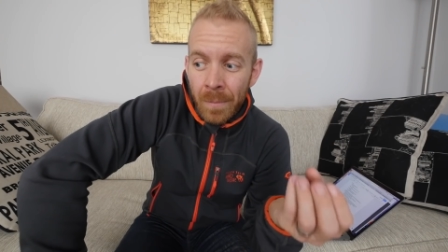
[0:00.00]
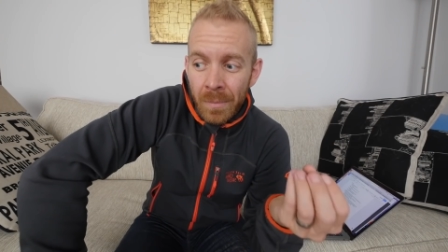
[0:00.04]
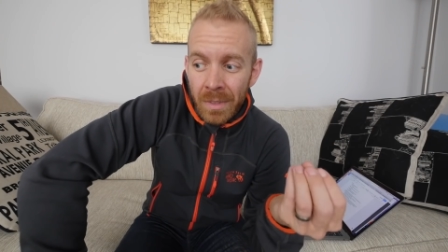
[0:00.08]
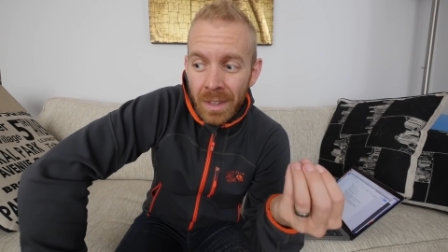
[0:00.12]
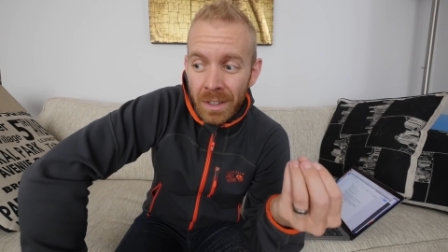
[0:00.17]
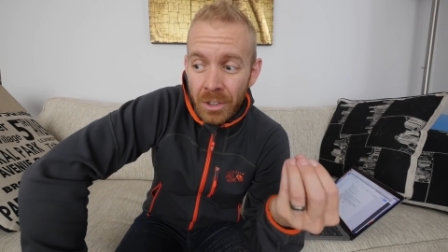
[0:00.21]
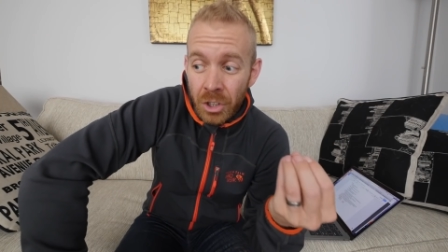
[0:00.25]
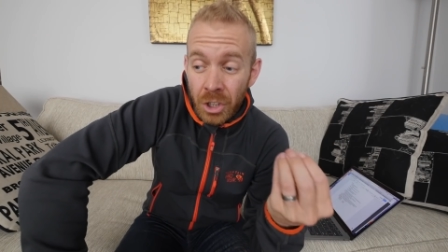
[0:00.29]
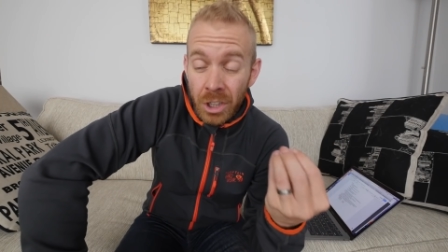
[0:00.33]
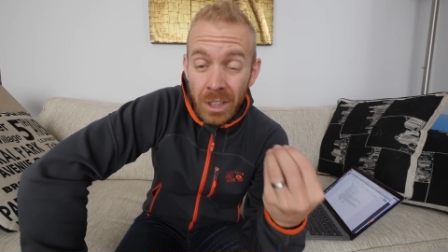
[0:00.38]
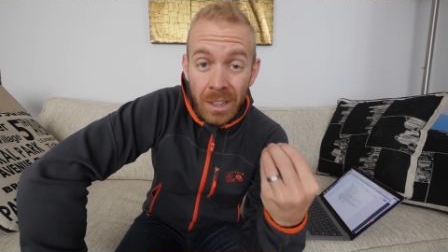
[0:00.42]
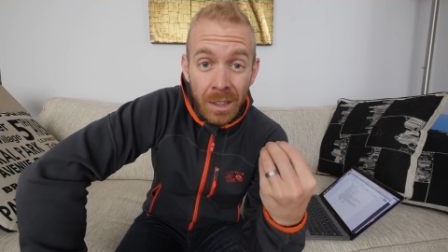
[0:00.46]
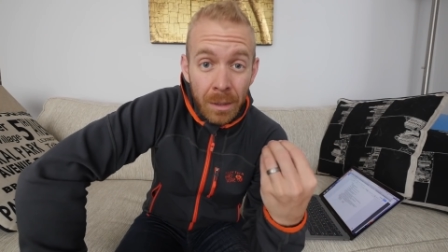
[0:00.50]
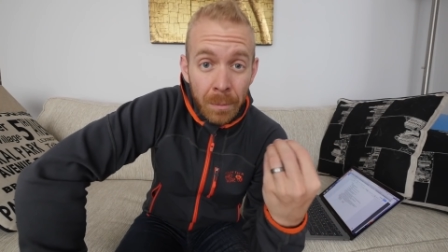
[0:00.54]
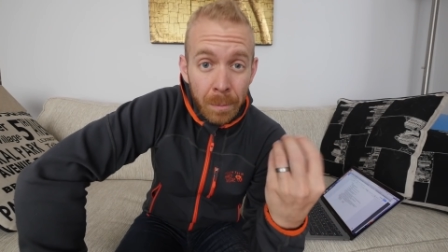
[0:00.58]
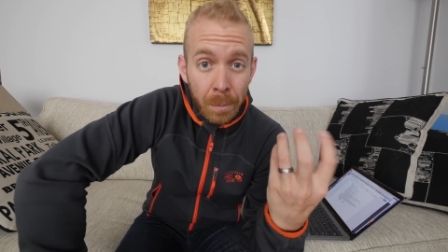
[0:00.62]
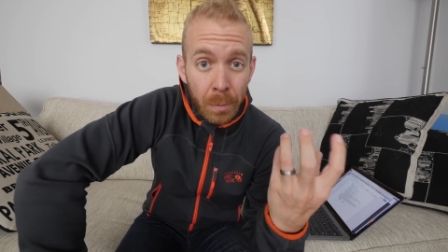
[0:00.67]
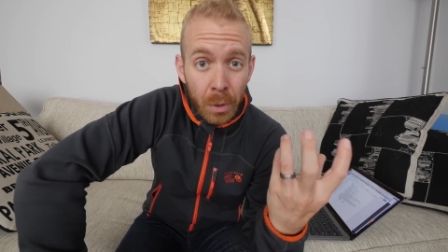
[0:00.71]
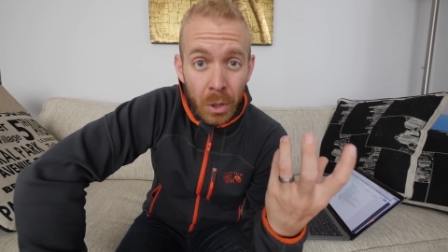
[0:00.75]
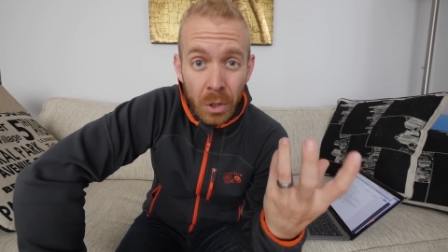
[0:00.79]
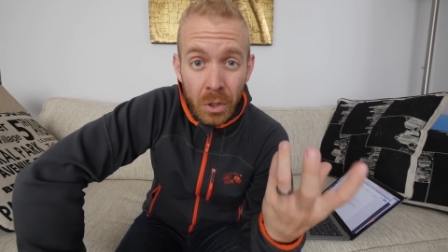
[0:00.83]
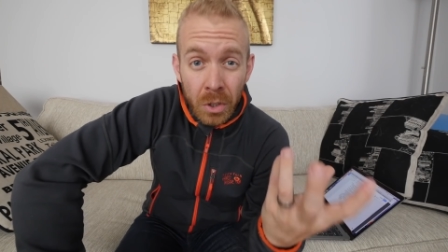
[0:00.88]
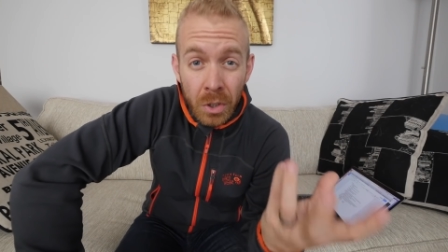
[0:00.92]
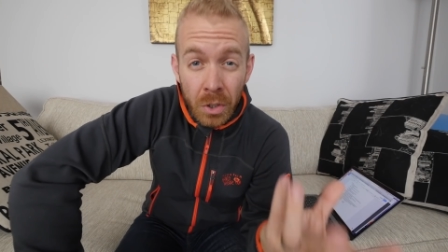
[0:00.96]
that she can
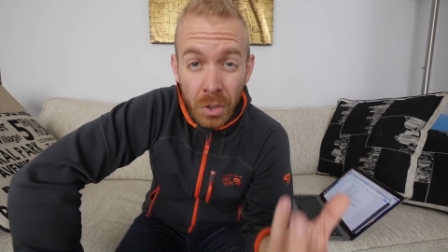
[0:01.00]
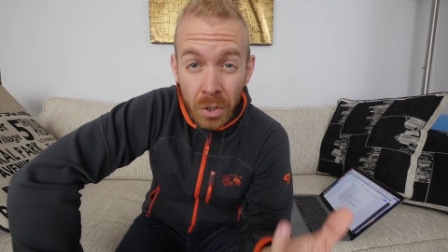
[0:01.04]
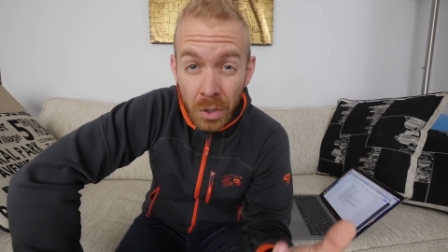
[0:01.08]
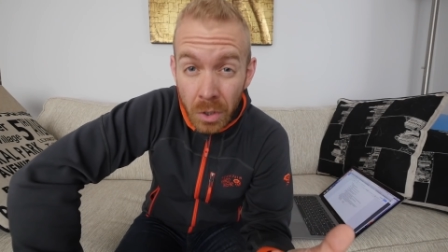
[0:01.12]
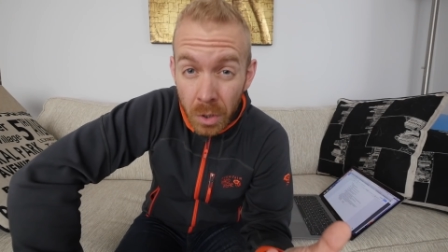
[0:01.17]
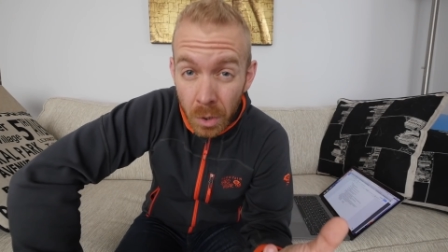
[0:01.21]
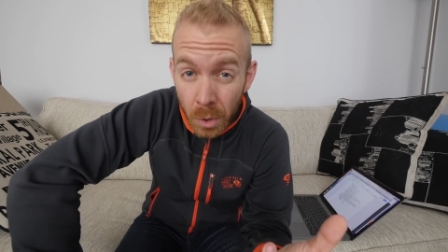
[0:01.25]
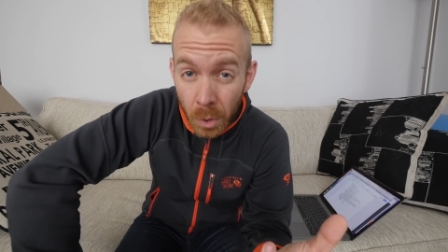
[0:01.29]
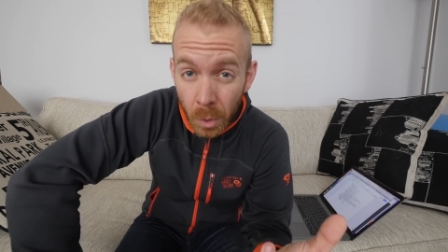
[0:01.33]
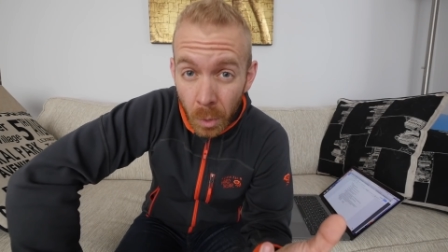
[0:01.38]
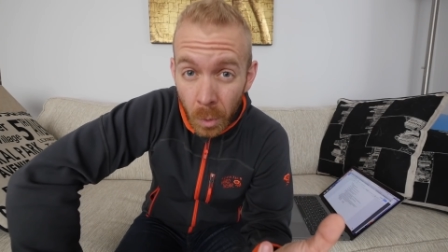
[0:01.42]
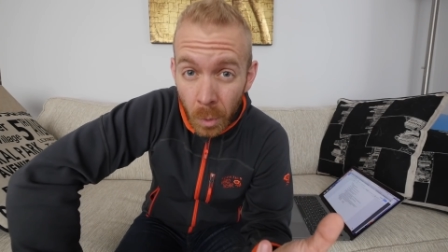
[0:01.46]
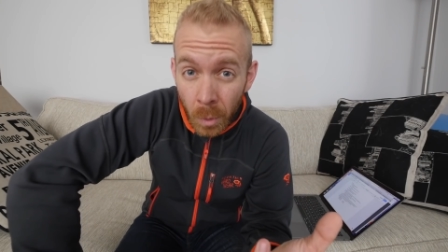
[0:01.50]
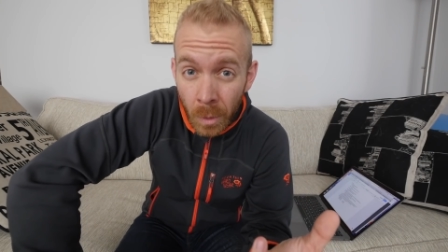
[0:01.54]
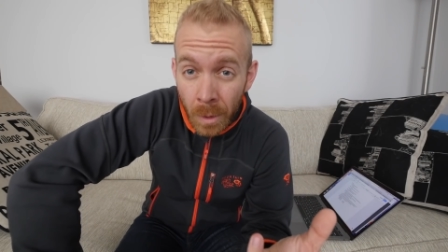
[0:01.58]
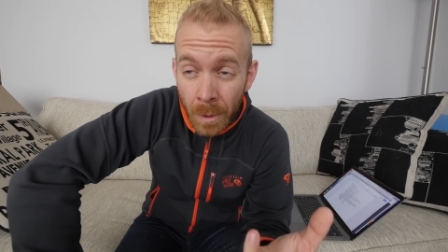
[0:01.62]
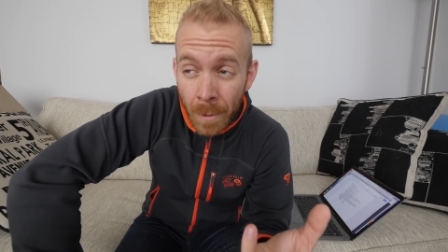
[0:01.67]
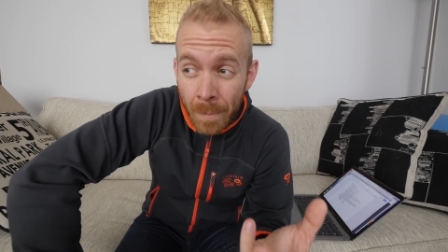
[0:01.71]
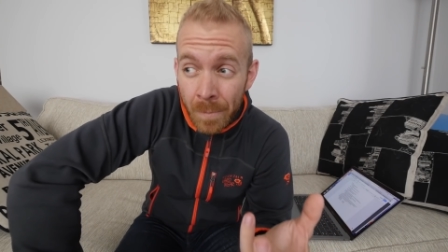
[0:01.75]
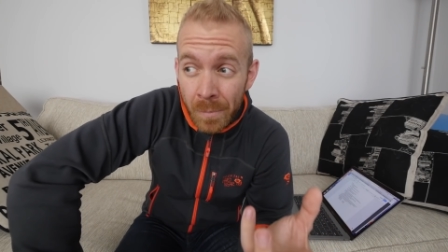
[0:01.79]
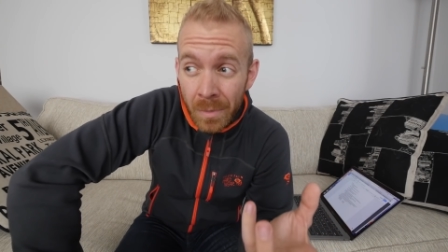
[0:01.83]
pursue